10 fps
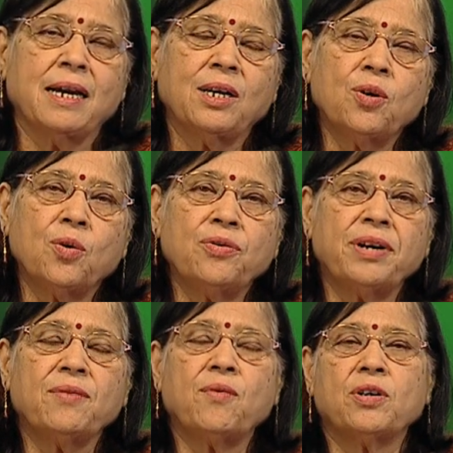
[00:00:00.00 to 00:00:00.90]
don't
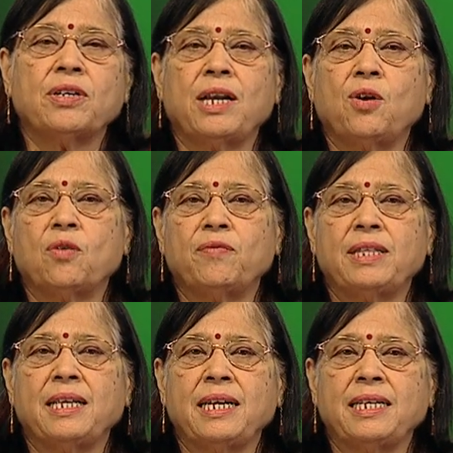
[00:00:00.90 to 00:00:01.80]
drink water along
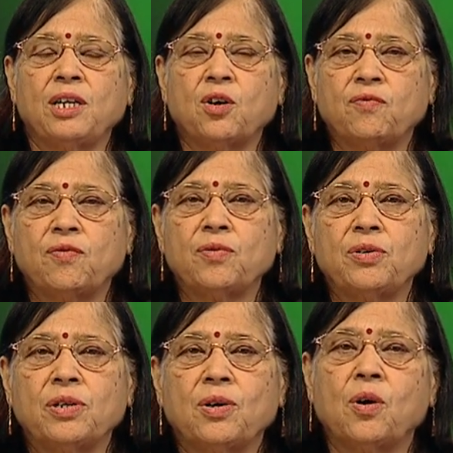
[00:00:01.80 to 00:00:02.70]
with eating of
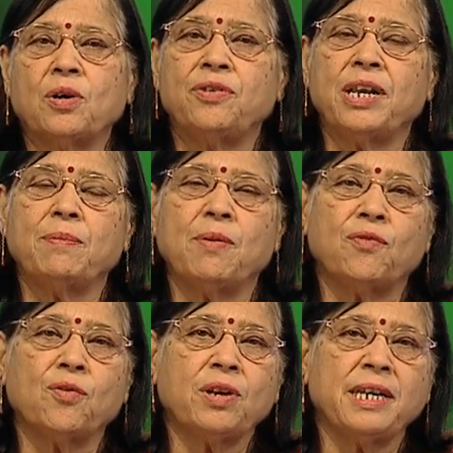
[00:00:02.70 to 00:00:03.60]
food, or drink
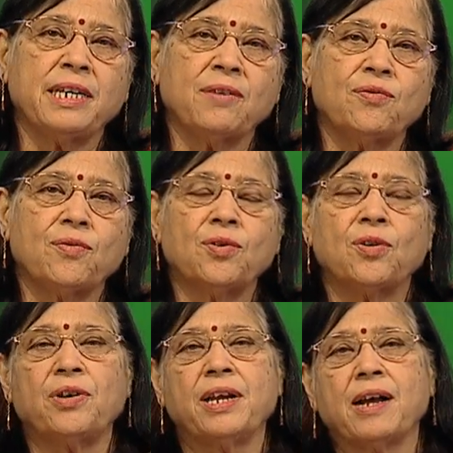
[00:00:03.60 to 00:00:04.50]
before eating food, or
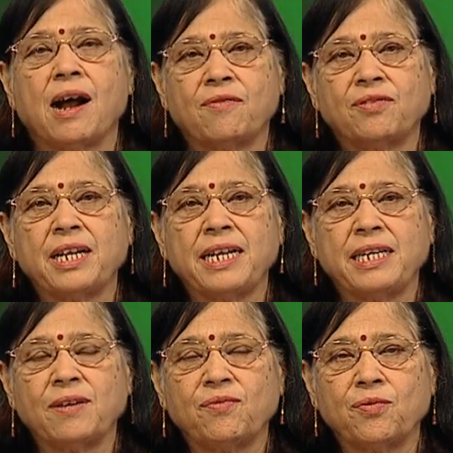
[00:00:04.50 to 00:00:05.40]
drink after
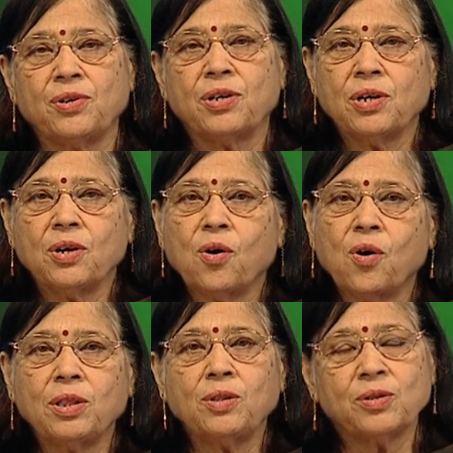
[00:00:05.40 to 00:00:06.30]
eating food.
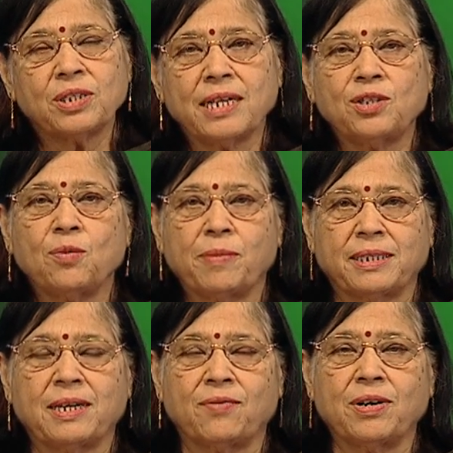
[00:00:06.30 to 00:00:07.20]
All those things you
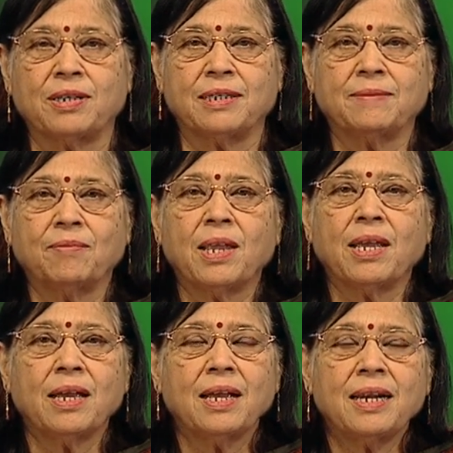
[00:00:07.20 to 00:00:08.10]
must have heard.
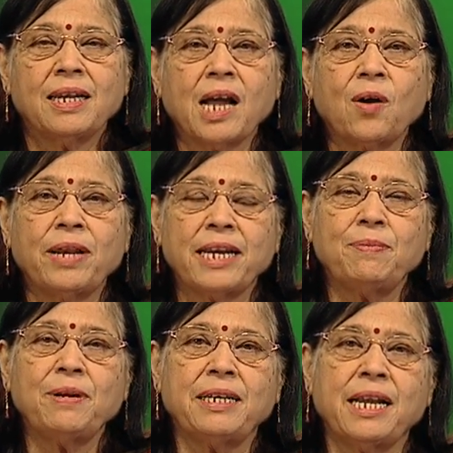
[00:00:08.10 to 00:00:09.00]
Now, let
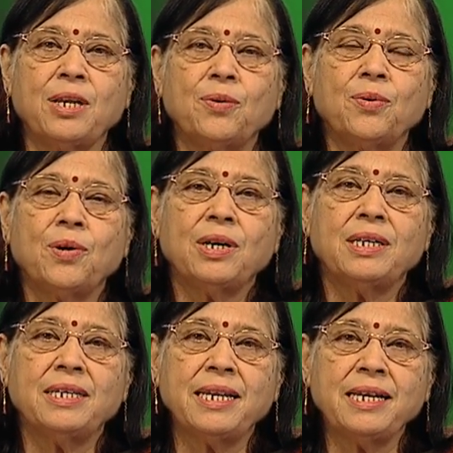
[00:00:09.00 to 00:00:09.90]
me tell you
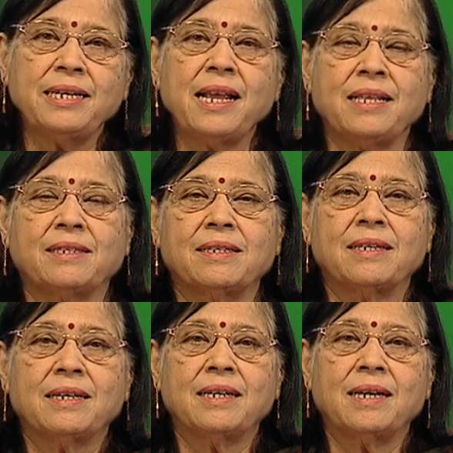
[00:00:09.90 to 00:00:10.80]
details
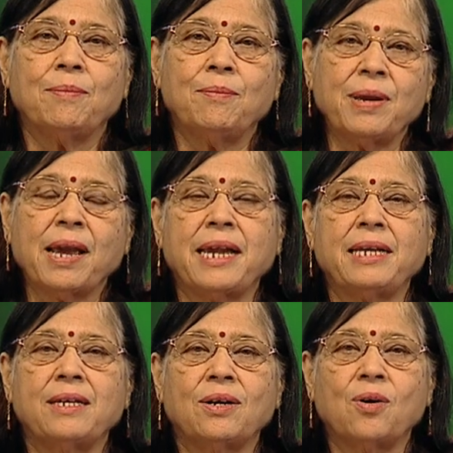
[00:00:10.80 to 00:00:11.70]

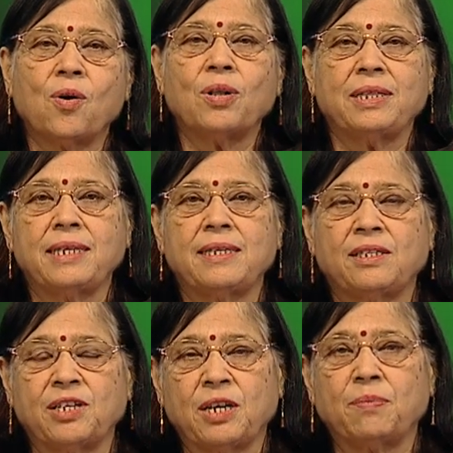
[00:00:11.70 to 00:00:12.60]
behind all these
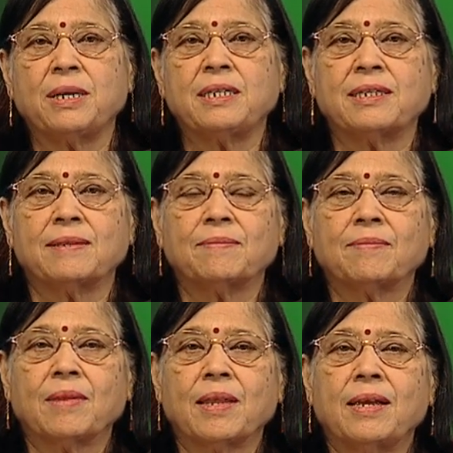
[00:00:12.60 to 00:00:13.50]
statements.
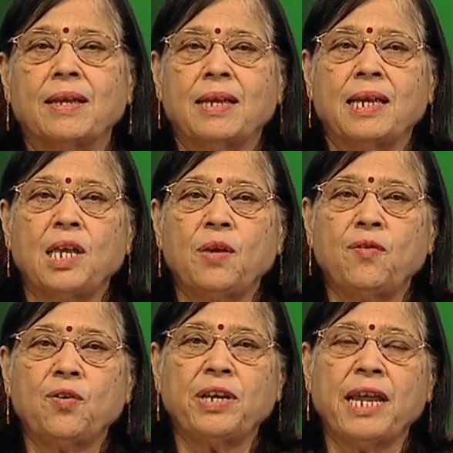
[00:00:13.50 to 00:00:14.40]
If
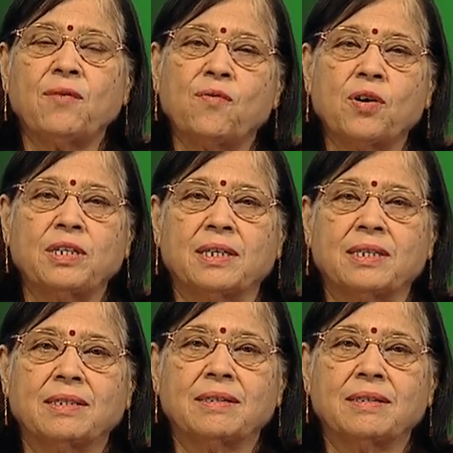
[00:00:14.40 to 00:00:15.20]
you take water